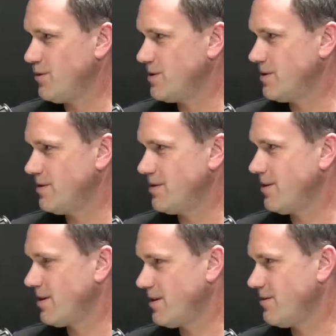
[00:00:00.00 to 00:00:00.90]
boards, and
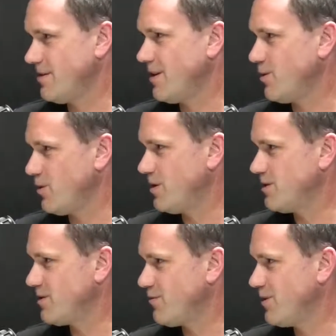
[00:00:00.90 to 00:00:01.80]
I couldn't tell you what
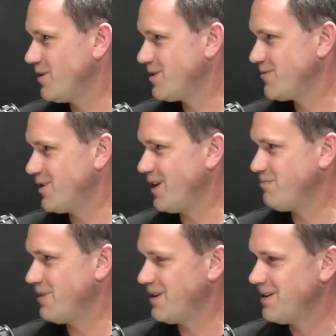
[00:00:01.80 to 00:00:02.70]
his software is for
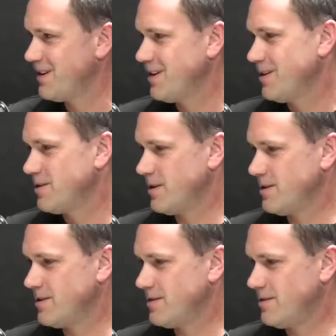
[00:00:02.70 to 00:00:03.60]
that. But so
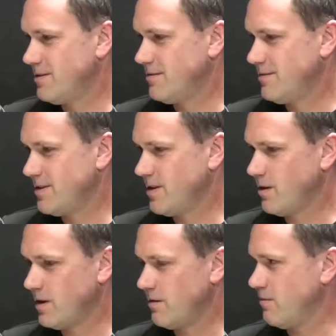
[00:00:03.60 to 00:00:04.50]
there's a
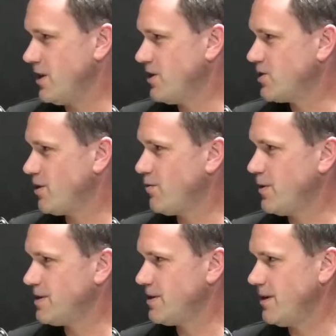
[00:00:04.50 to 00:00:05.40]
whole lot of little niche
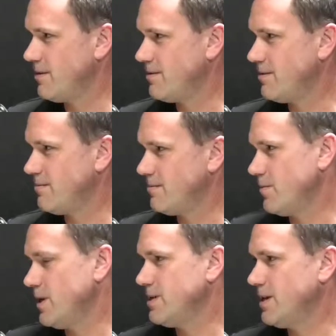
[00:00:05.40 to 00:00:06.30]
softwares that
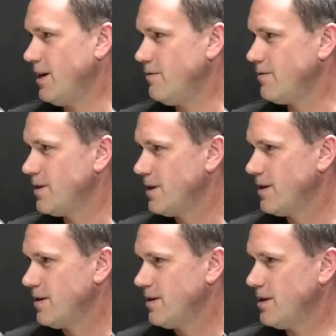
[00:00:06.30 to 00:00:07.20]
we need to have.
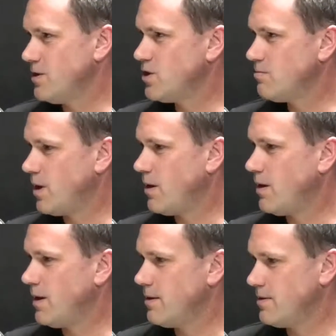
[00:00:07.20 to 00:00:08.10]
The engine
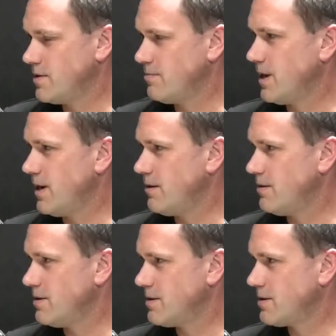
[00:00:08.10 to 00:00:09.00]
behind the
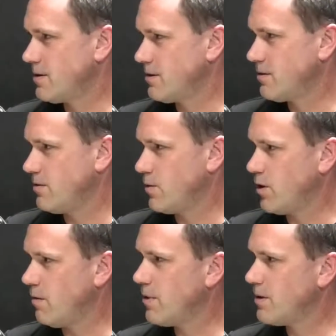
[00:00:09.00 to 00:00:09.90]
simulator is
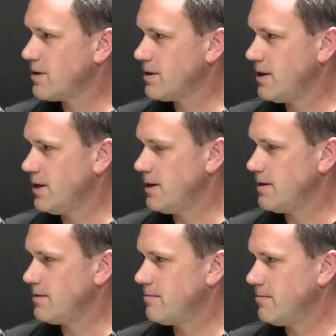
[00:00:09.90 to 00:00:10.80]
called Gombok,
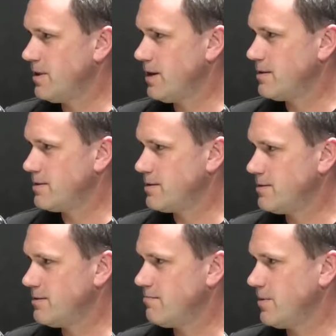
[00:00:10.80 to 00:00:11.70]
and
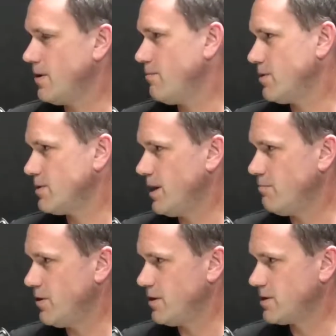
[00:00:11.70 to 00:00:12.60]
that's my boss
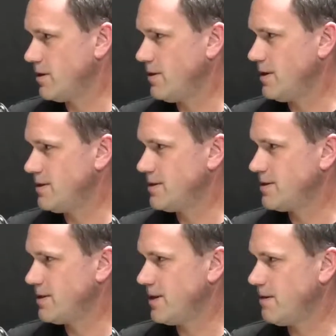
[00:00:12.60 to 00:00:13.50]
Dan
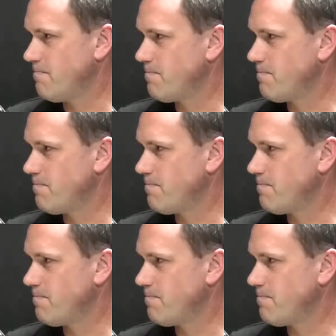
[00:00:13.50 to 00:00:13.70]
Bernasconi's